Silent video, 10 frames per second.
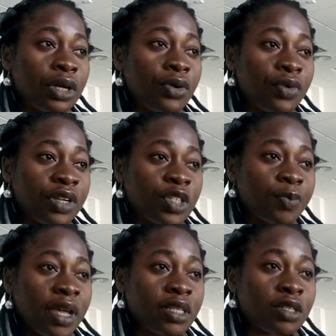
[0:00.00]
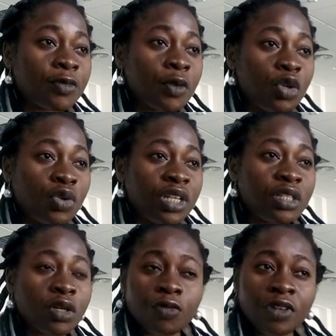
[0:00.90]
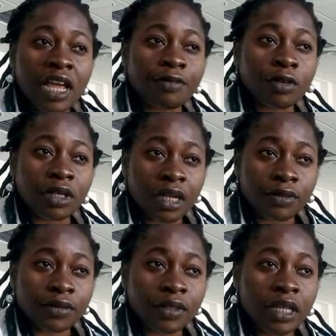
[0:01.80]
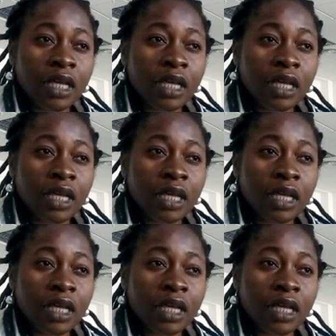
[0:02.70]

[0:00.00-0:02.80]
respect for unity of life on earth.